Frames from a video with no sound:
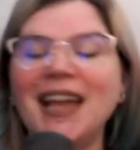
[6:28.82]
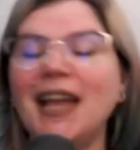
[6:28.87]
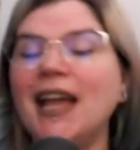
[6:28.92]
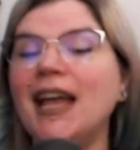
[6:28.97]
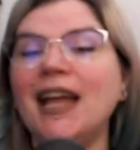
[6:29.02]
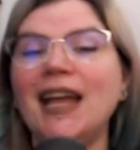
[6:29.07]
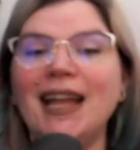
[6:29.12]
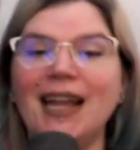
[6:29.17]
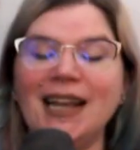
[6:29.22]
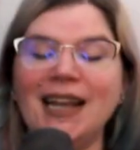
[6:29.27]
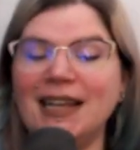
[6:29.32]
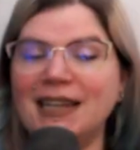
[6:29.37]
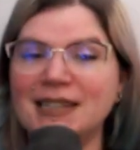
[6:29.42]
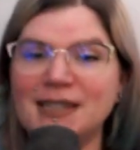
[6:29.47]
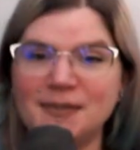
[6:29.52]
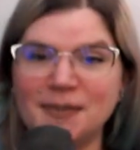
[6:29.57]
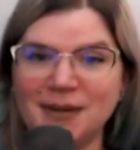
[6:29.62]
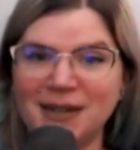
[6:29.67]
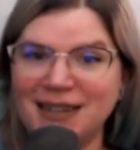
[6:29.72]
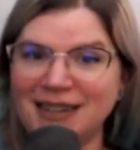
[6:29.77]
It
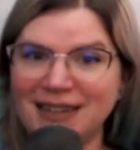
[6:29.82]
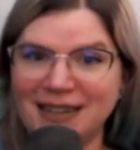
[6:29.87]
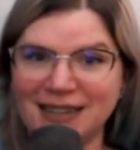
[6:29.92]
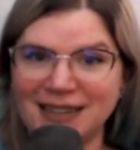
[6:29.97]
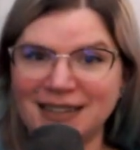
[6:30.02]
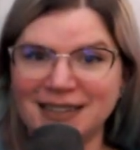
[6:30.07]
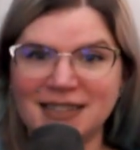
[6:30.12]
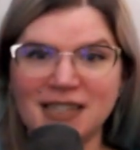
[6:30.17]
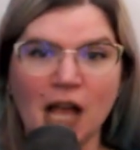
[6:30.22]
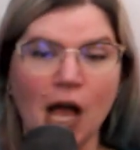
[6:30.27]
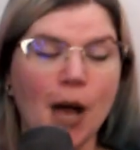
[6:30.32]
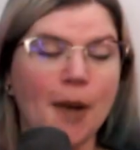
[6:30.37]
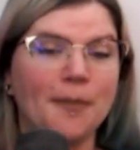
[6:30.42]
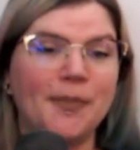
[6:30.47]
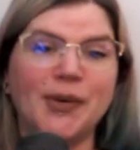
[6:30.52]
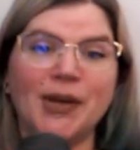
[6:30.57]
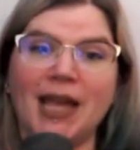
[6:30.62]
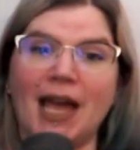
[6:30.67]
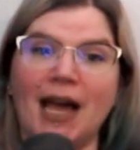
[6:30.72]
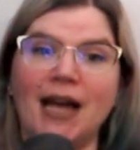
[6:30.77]
is what it is.
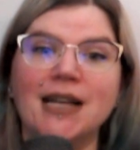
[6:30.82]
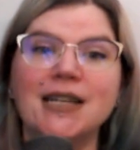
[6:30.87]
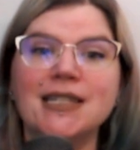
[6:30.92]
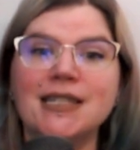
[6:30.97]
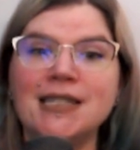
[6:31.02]
But yeah.